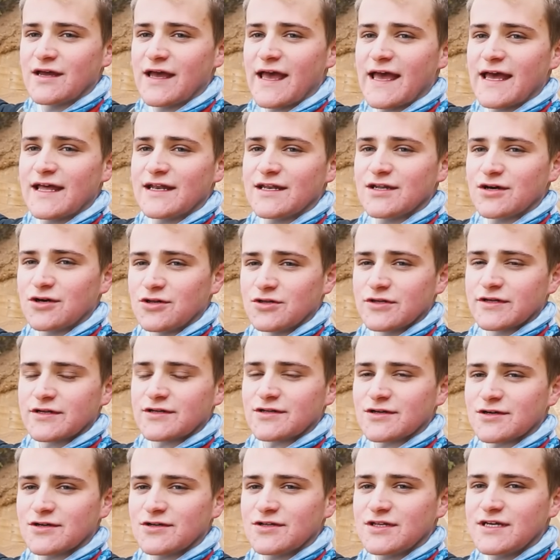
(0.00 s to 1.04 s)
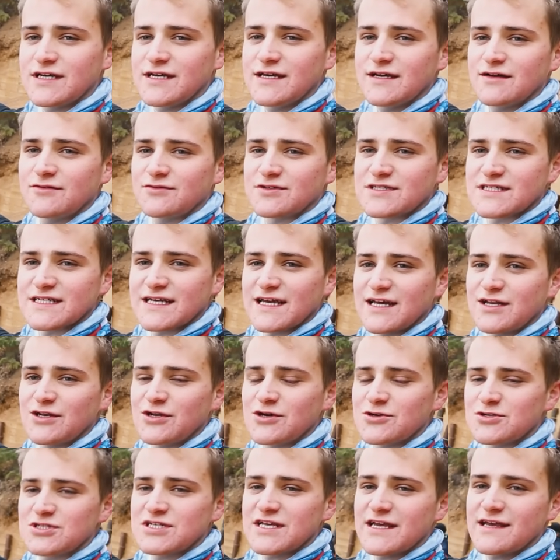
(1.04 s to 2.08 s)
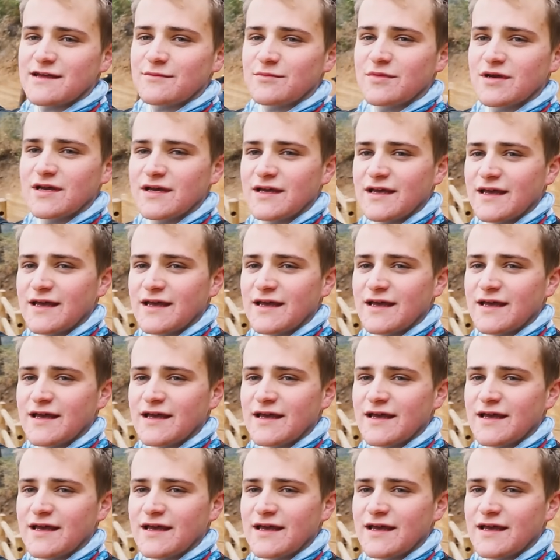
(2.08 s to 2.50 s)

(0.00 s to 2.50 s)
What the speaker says: end a little early. Once again, no shame.